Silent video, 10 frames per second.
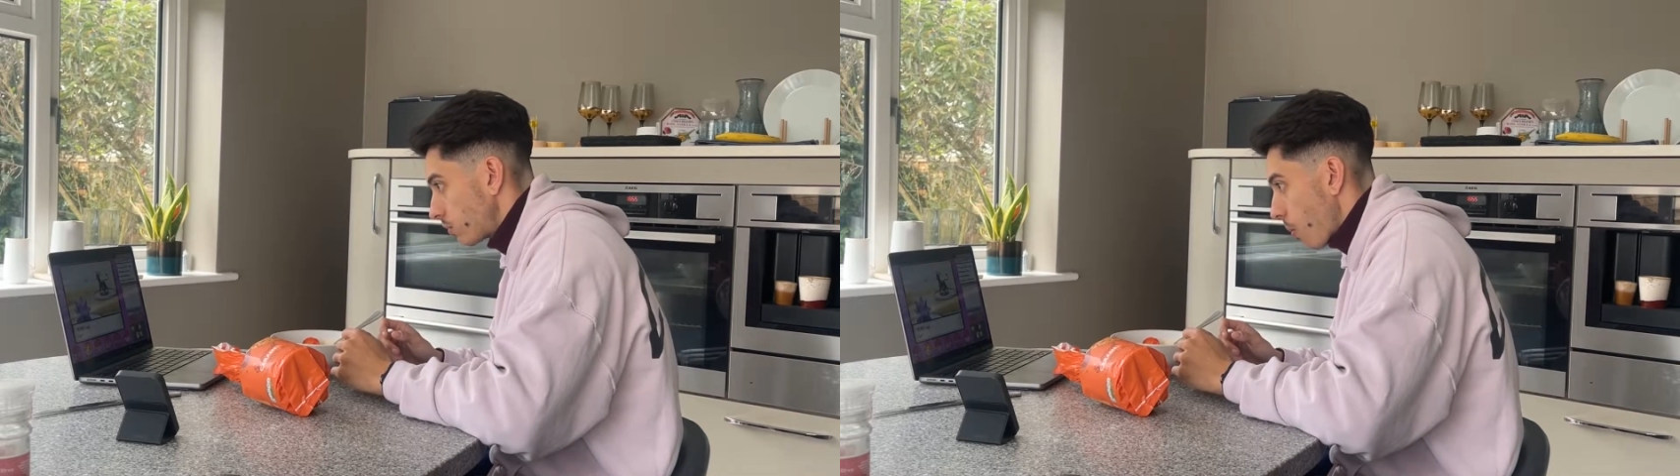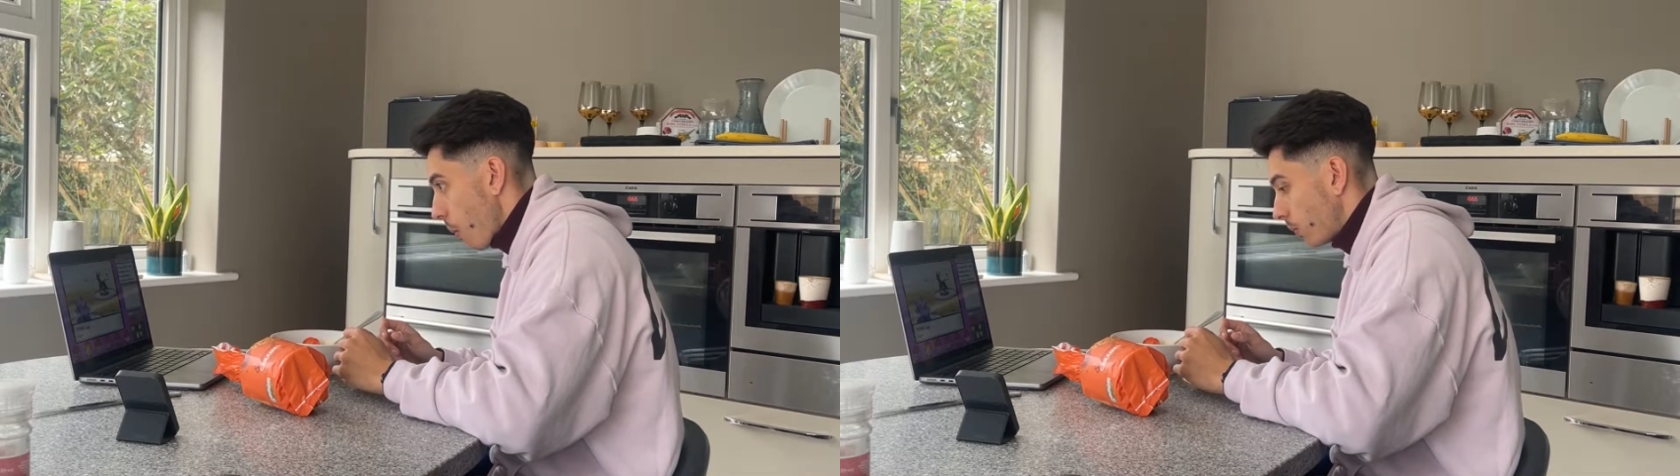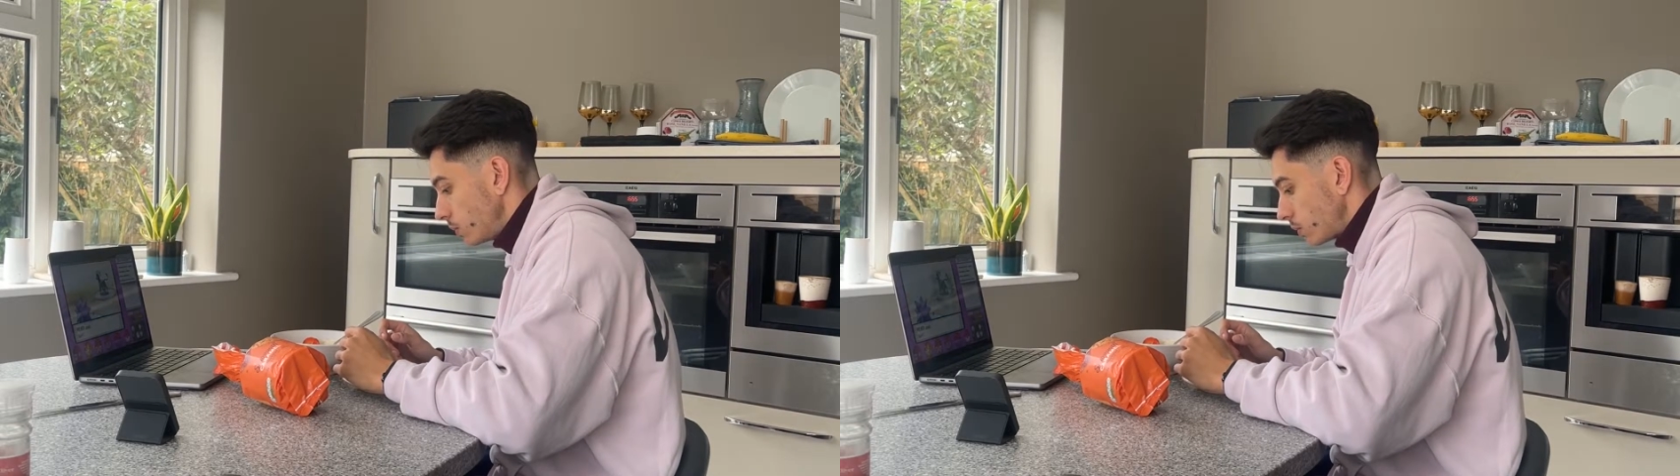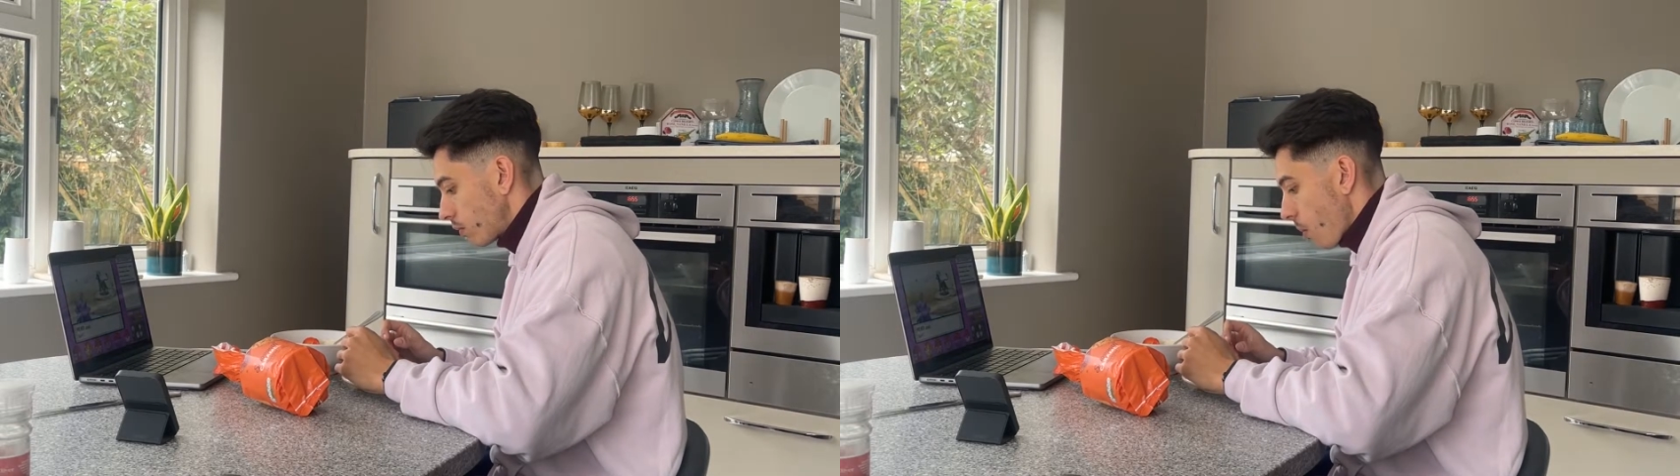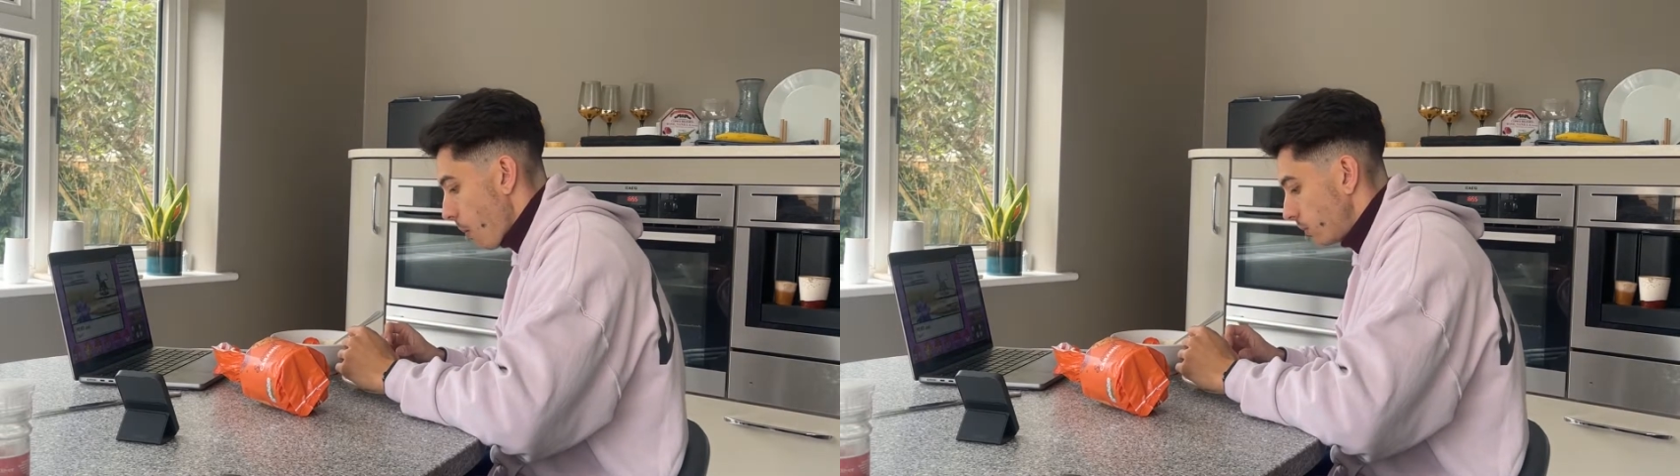50 grams
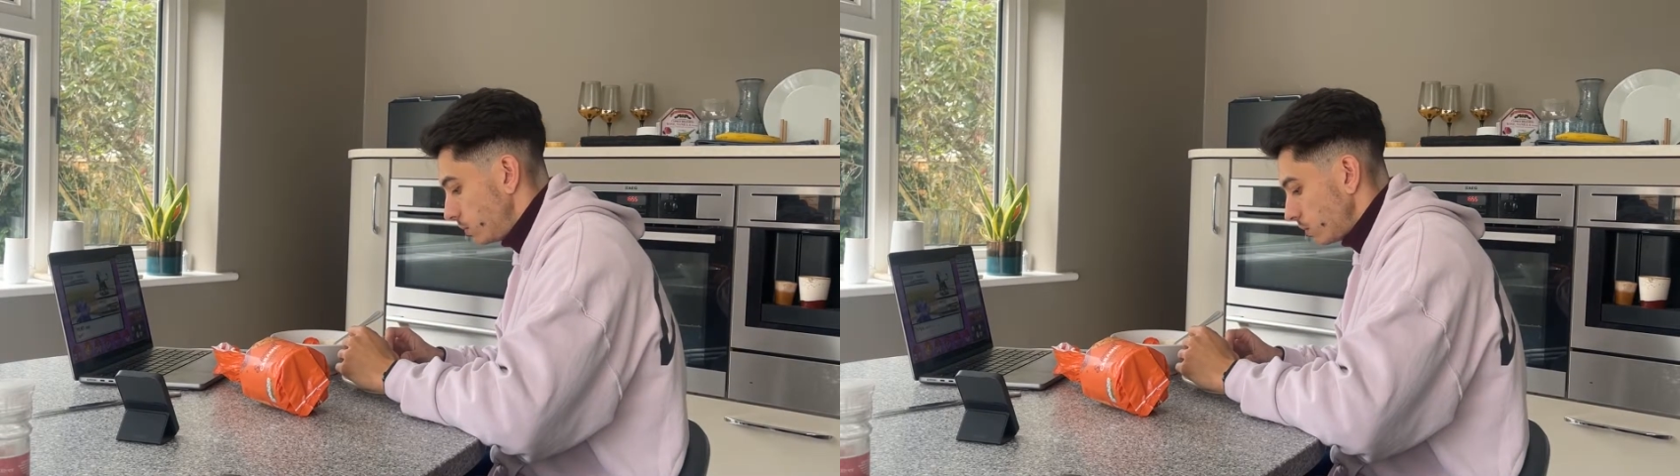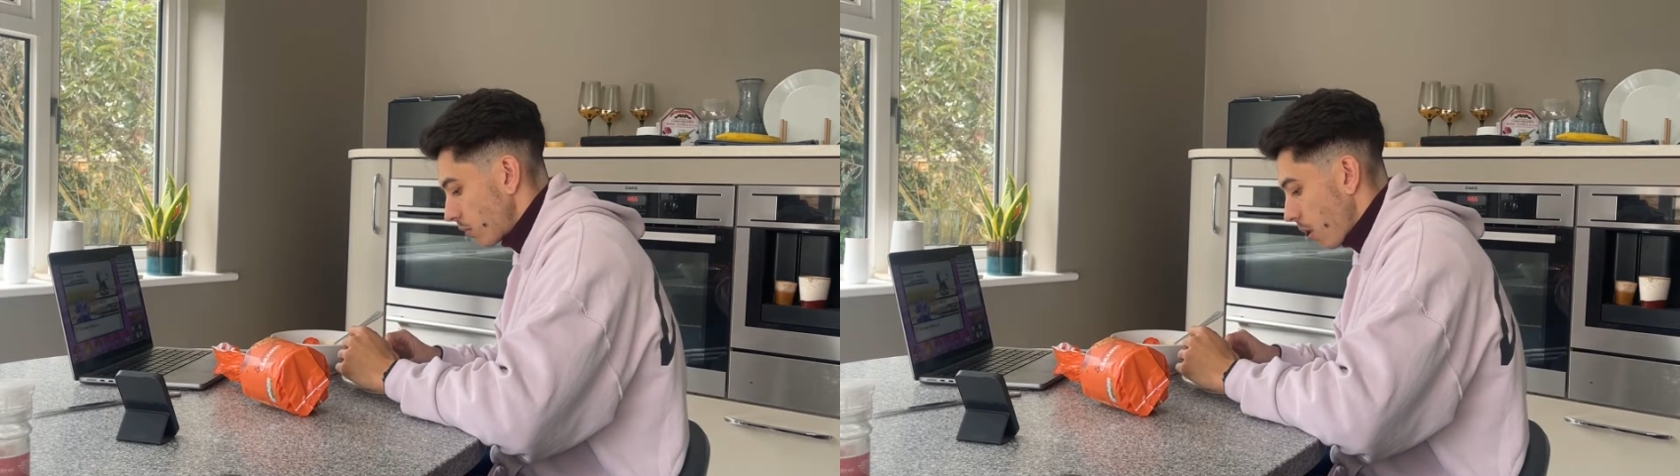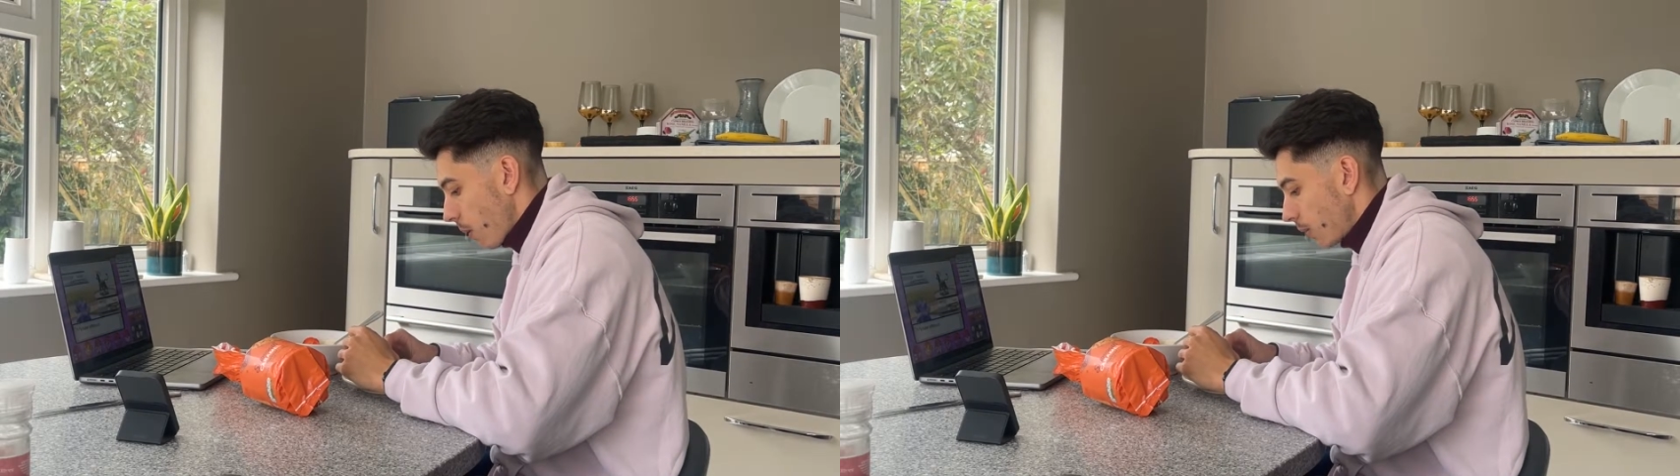of strawberries